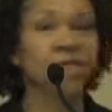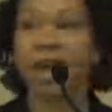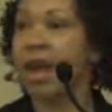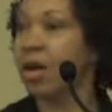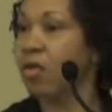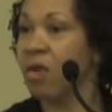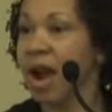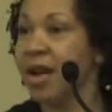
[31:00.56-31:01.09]

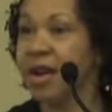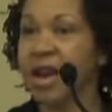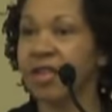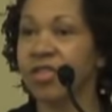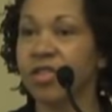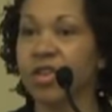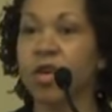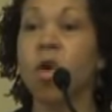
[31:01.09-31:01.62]
Standing right
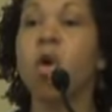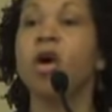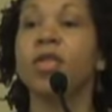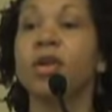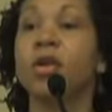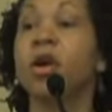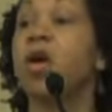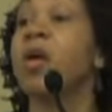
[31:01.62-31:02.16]
next to you. Or
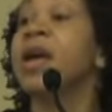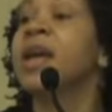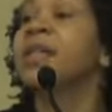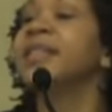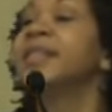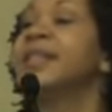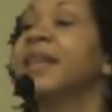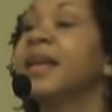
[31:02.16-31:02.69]
they'll go,
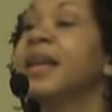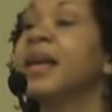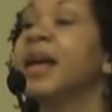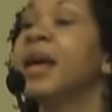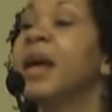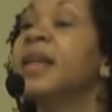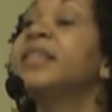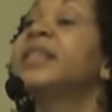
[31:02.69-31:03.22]

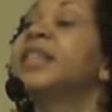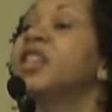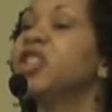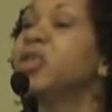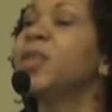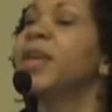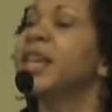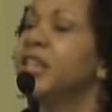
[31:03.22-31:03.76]

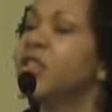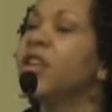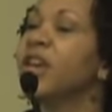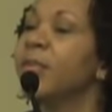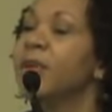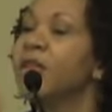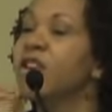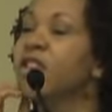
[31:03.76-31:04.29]
excuse me, can you
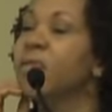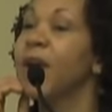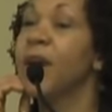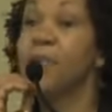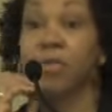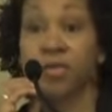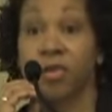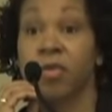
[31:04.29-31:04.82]
get me those
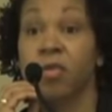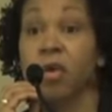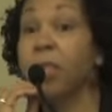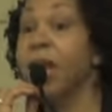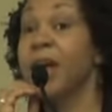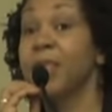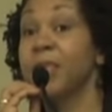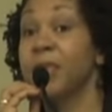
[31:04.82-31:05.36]
papers? What
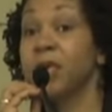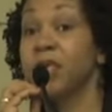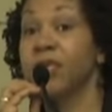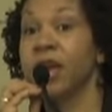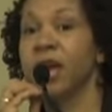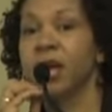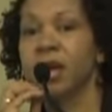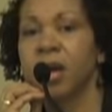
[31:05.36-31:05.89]
black people going to
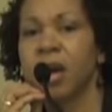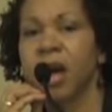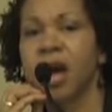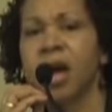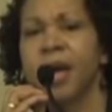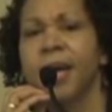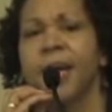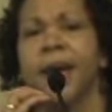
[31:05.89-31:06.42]
say?
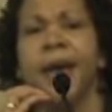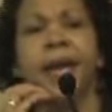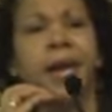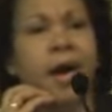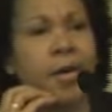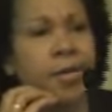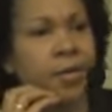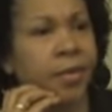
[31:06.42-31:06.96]
Uh, hello?